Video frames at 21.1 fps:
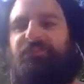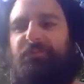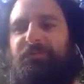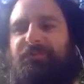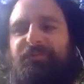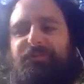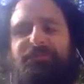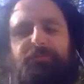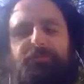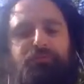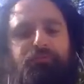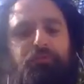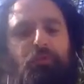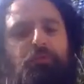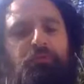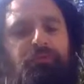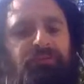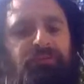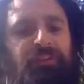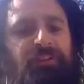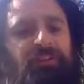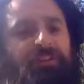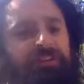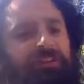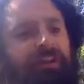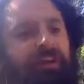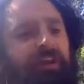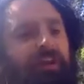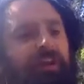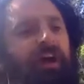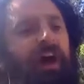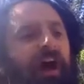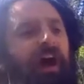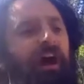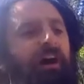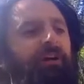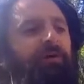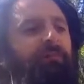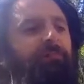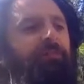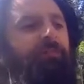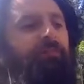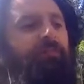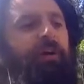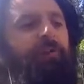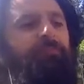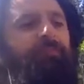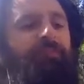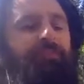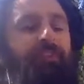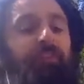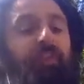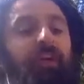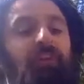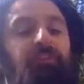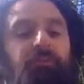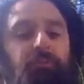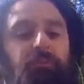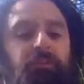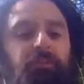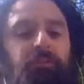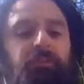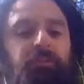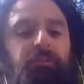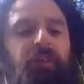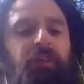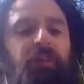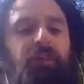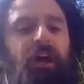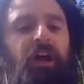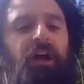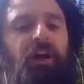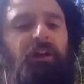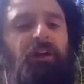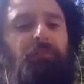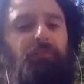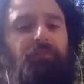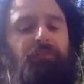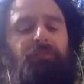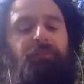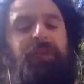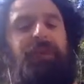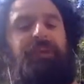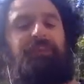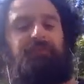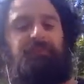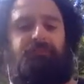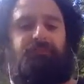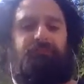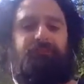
We just approach it from this klezmer perspective.